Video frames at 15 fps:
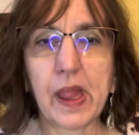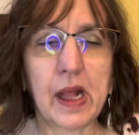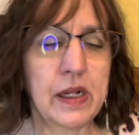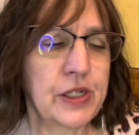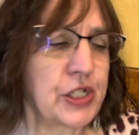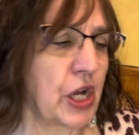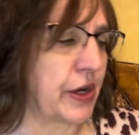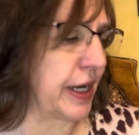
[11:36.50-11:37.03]

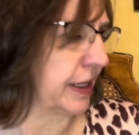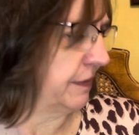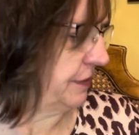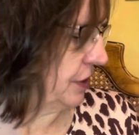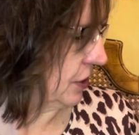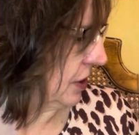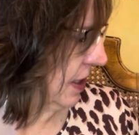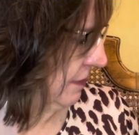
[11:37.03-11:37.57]
Sorry, I could feel
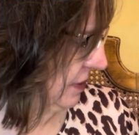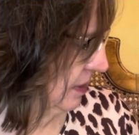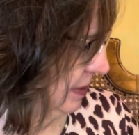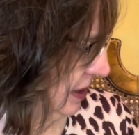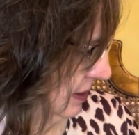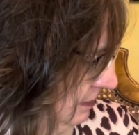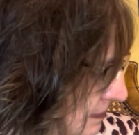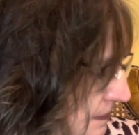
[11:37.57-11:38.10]
a cough coming
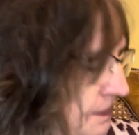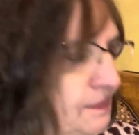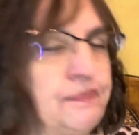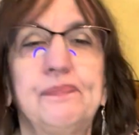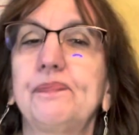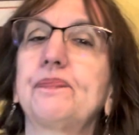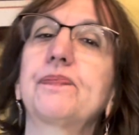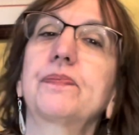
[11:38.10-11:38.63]
on.
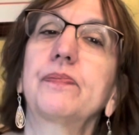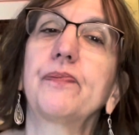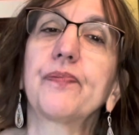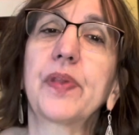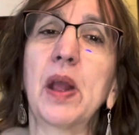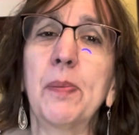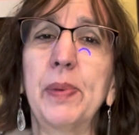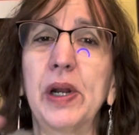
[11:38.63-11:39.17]

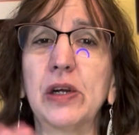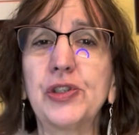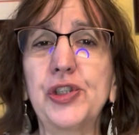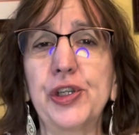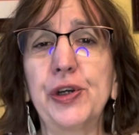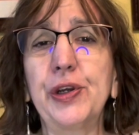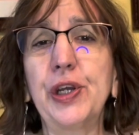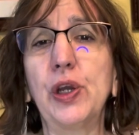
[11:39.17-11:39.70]
But I'll
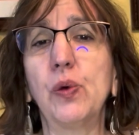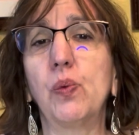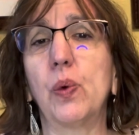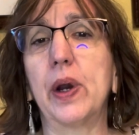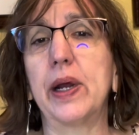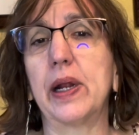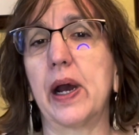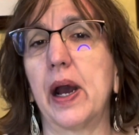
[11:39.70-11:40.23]
show you
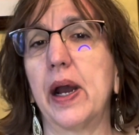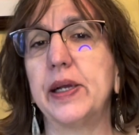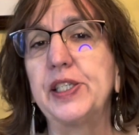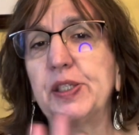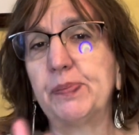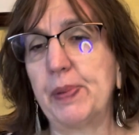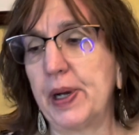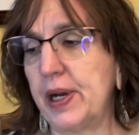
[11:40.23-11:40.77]
what I
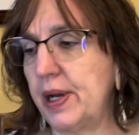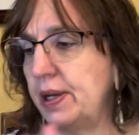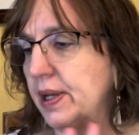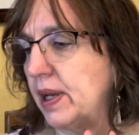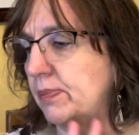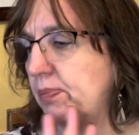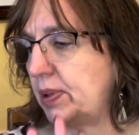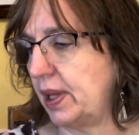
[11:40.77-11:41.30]
spun
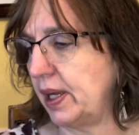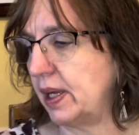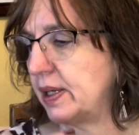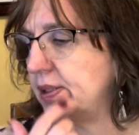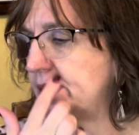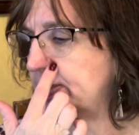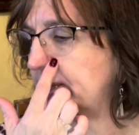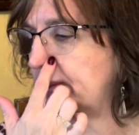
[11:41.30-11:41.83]
and
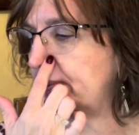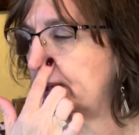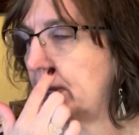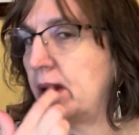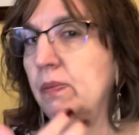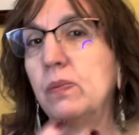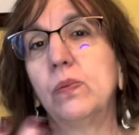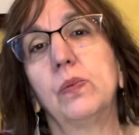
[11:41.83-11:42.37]
planned, and
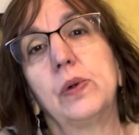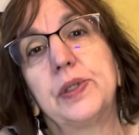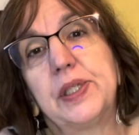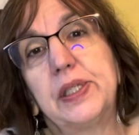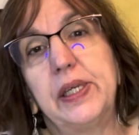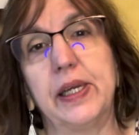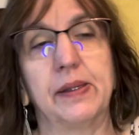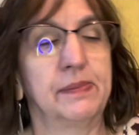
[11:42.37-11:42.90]
then we'll
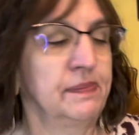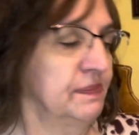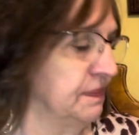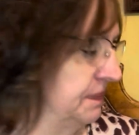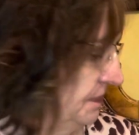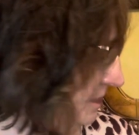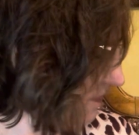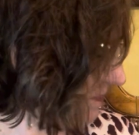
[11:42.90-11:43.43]
see
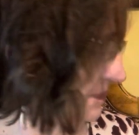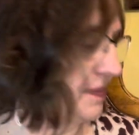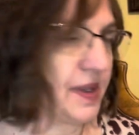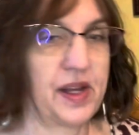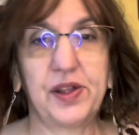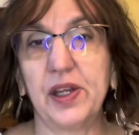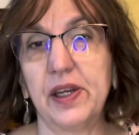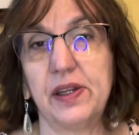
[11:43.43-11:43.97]

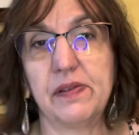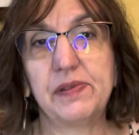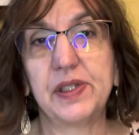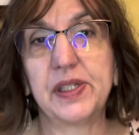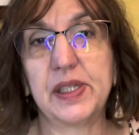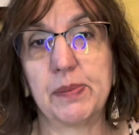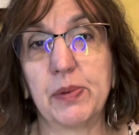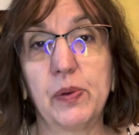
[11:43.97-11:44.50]
at the end of
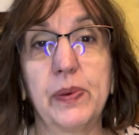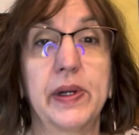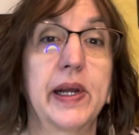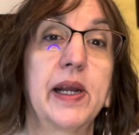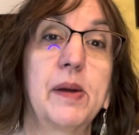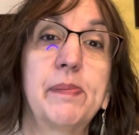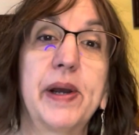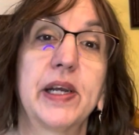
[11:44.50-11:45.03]
December when I
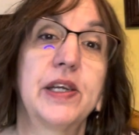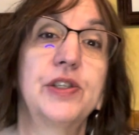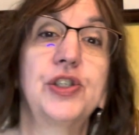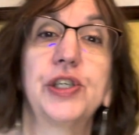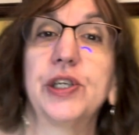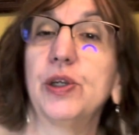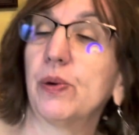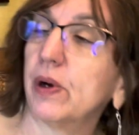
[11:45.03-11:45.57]
come back in
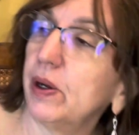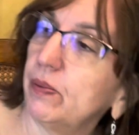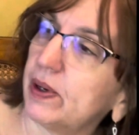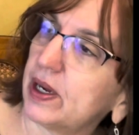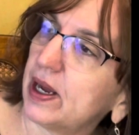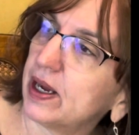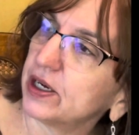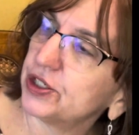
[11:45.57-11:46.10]
January what
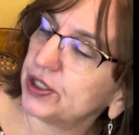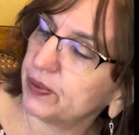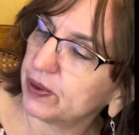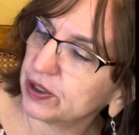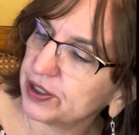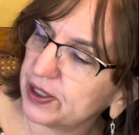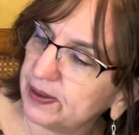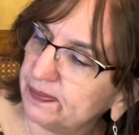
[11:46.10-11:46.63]
I actually
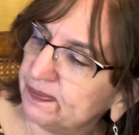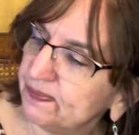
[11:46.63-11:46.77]
worked on.